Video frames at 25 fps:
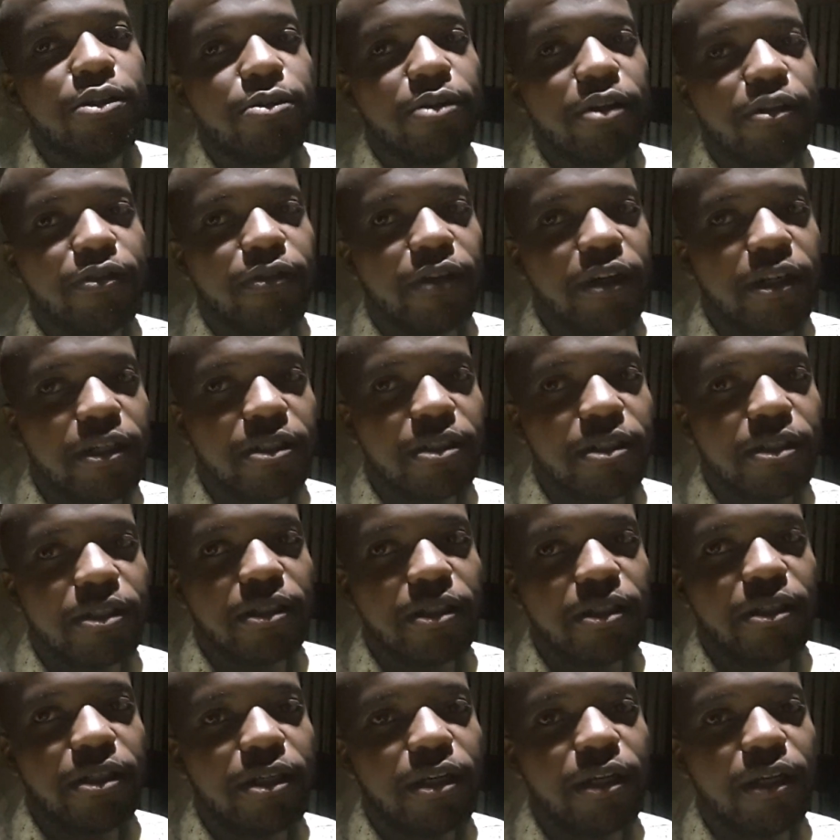into FX,
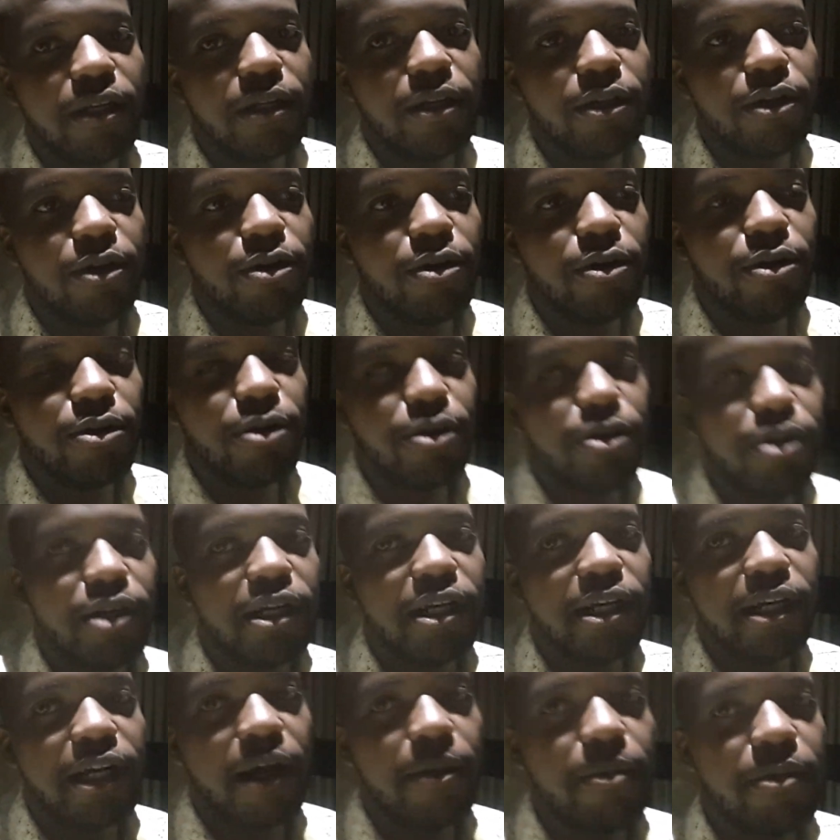you know, you're
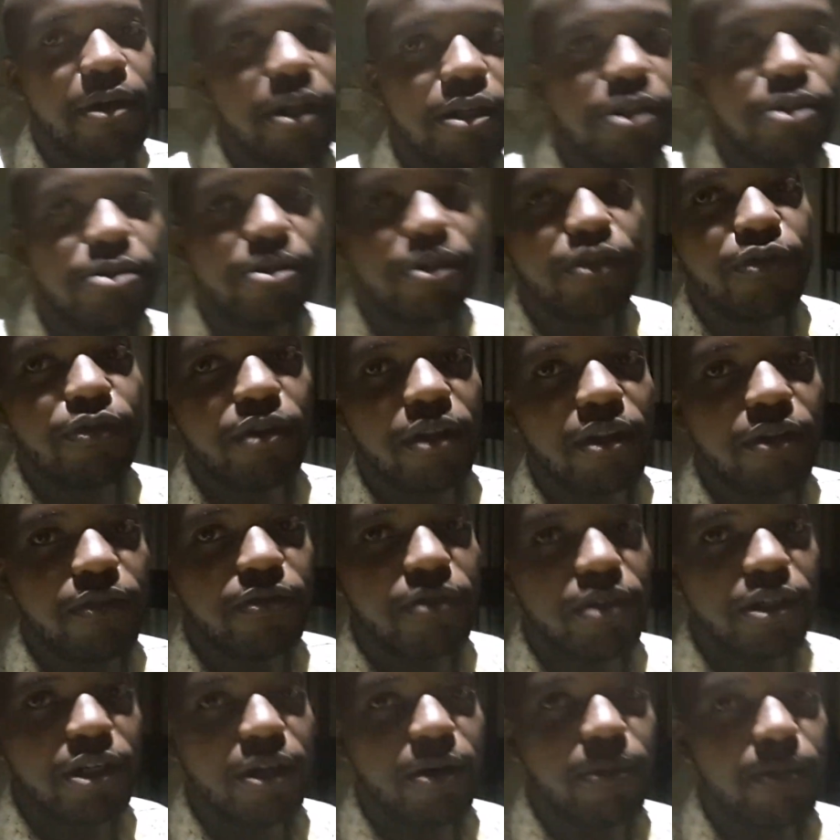really coming into it for the
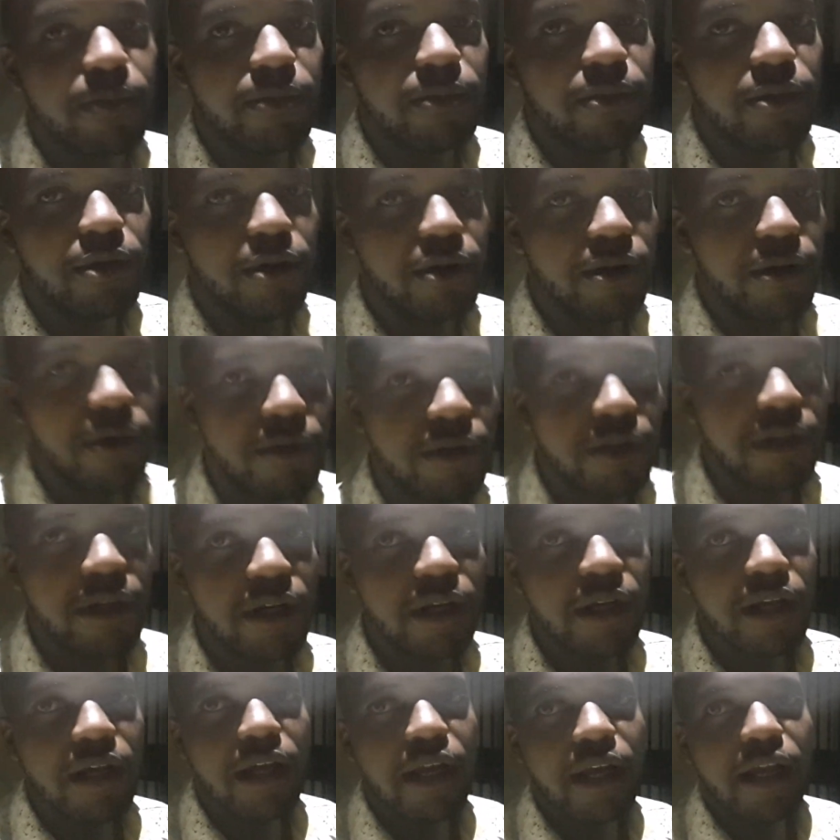freedom, you know?
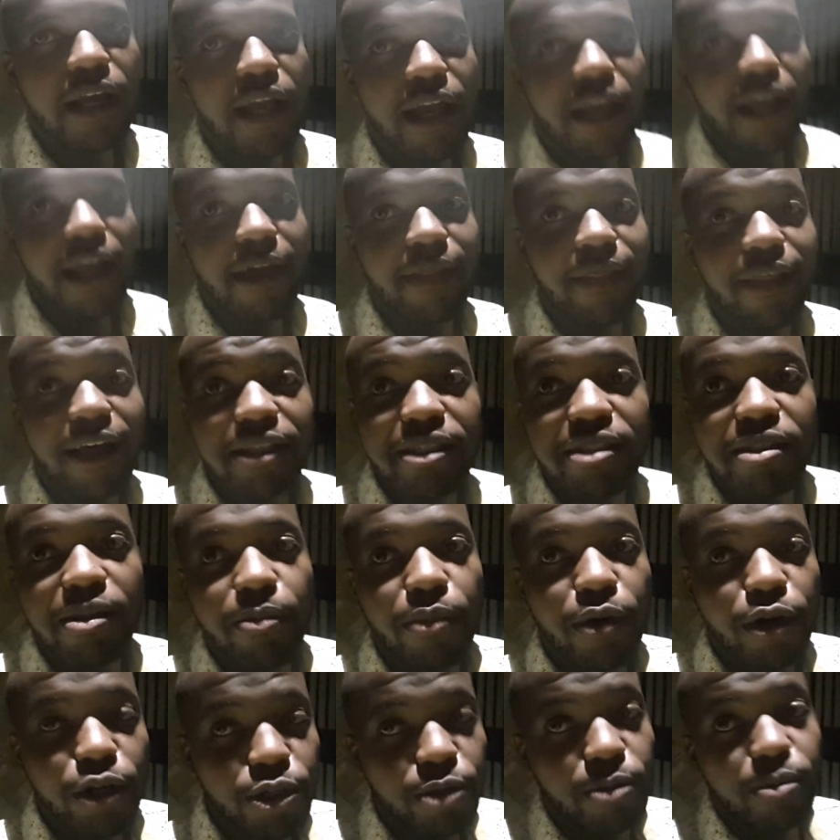And that's the
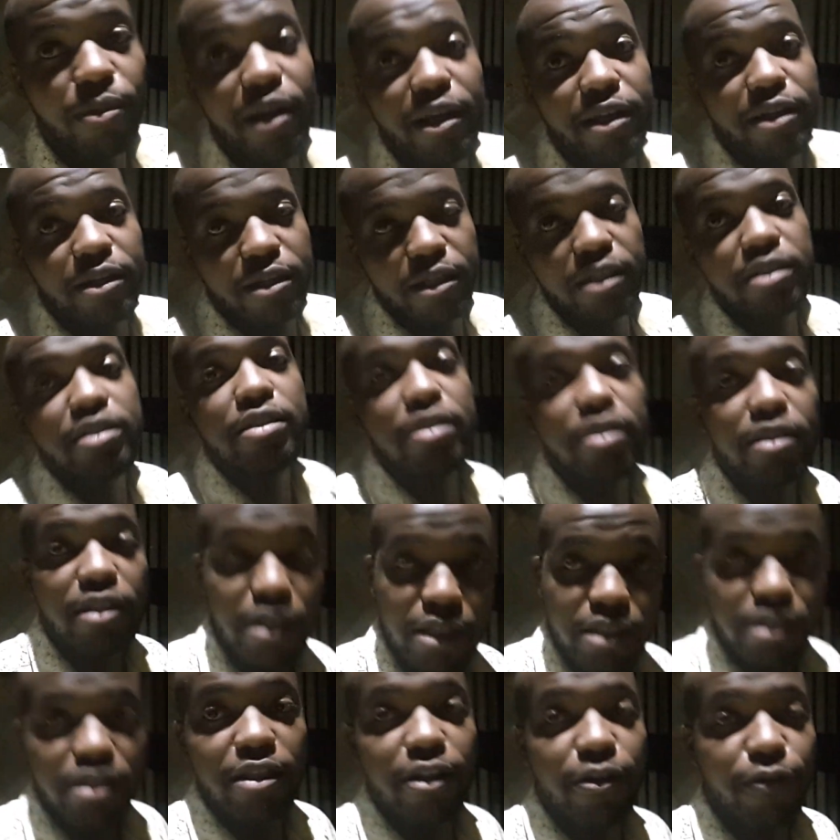bottom line. It's,
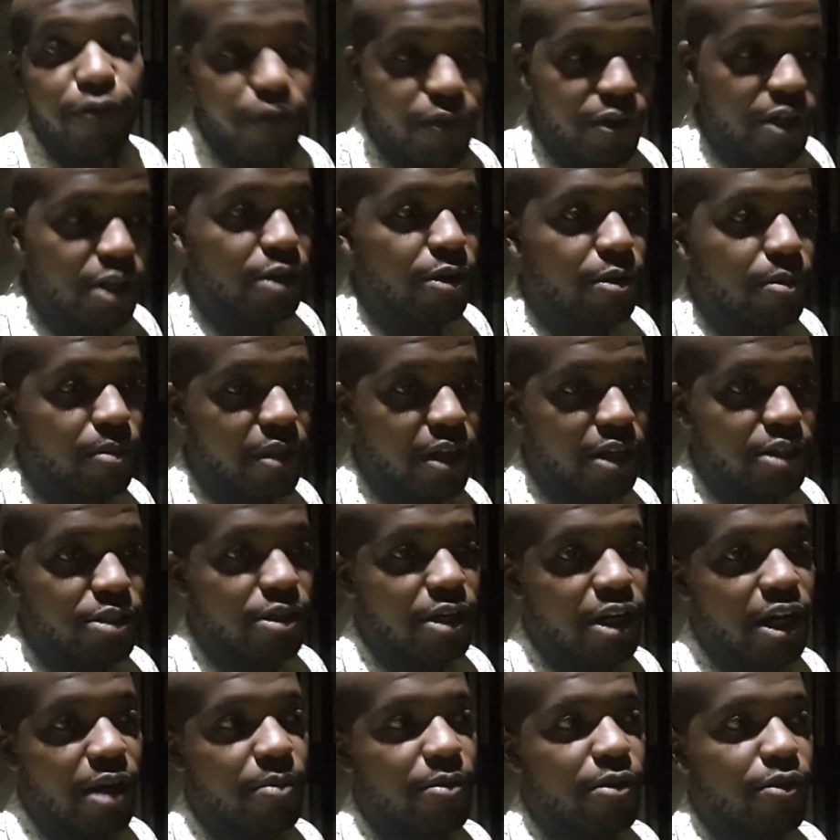it's the freedom that
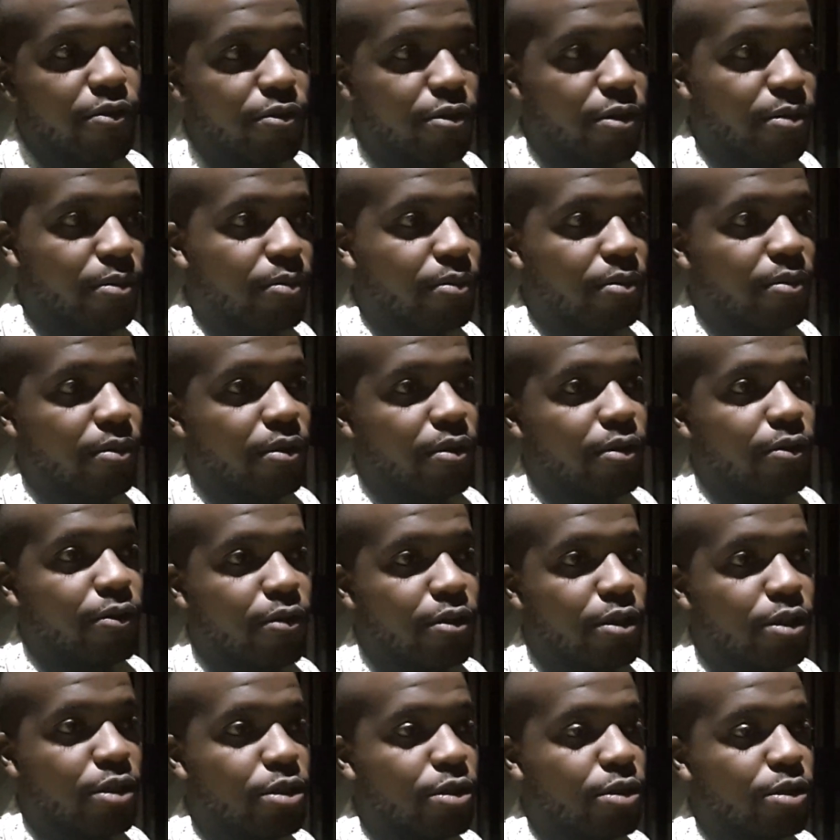you're coming from
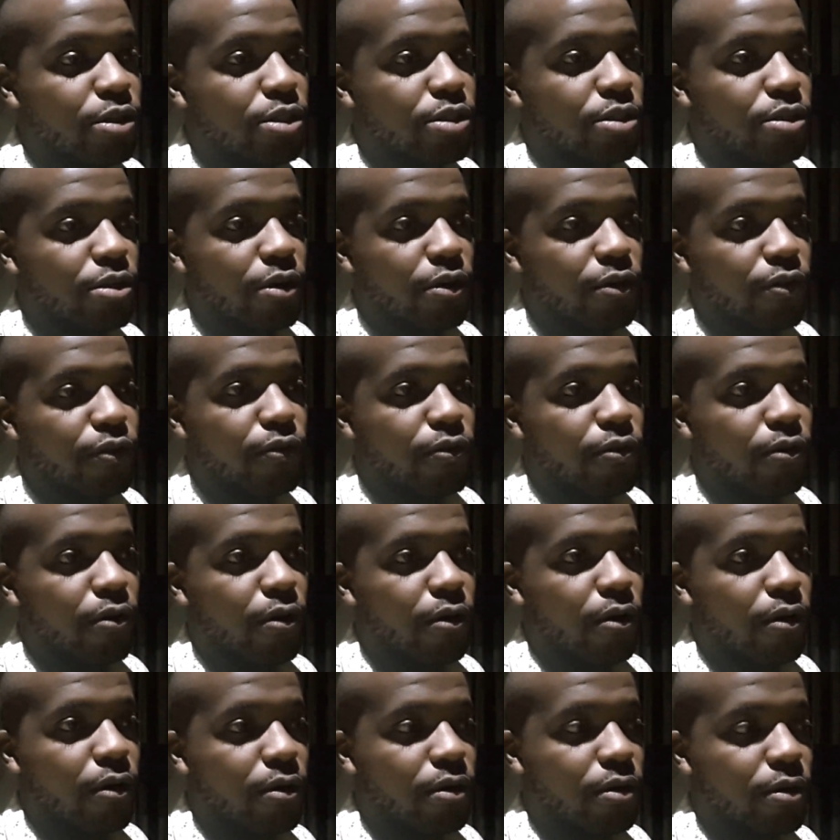you know it's not
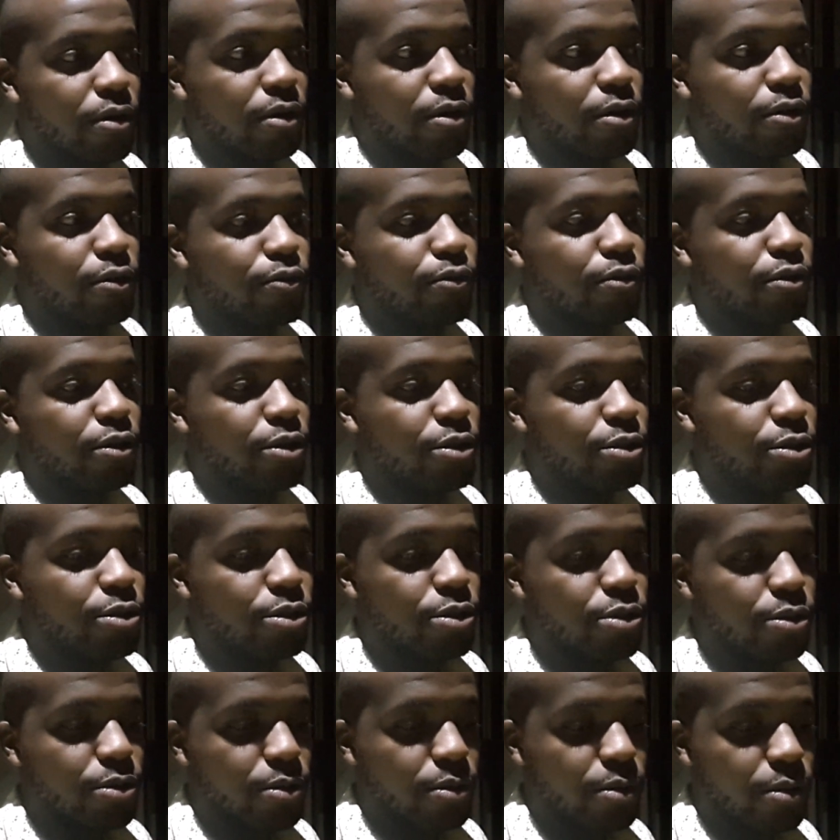for for you
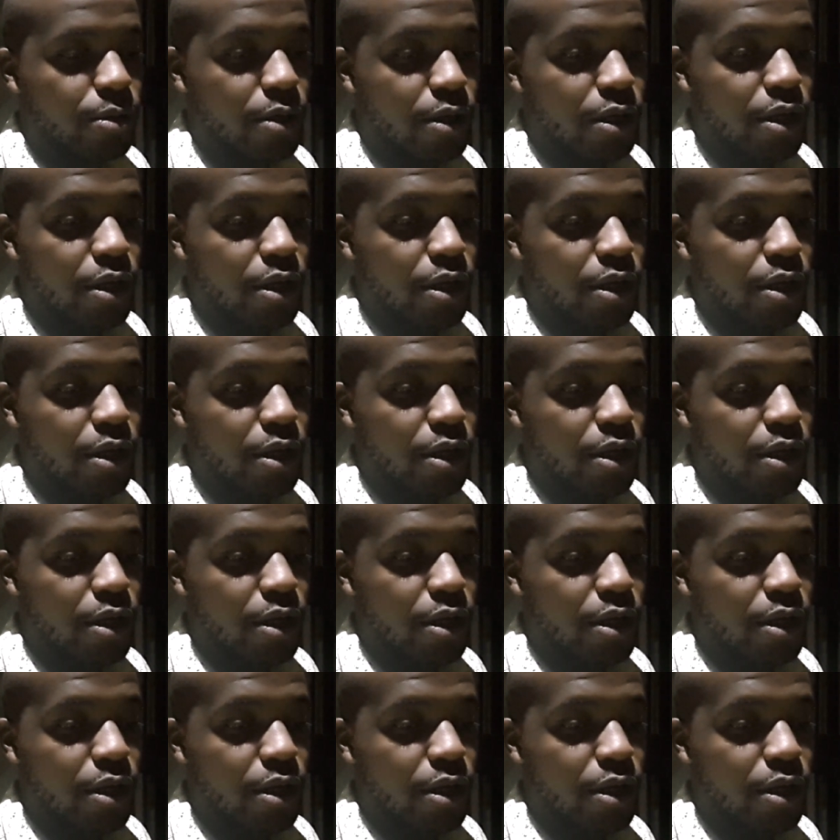to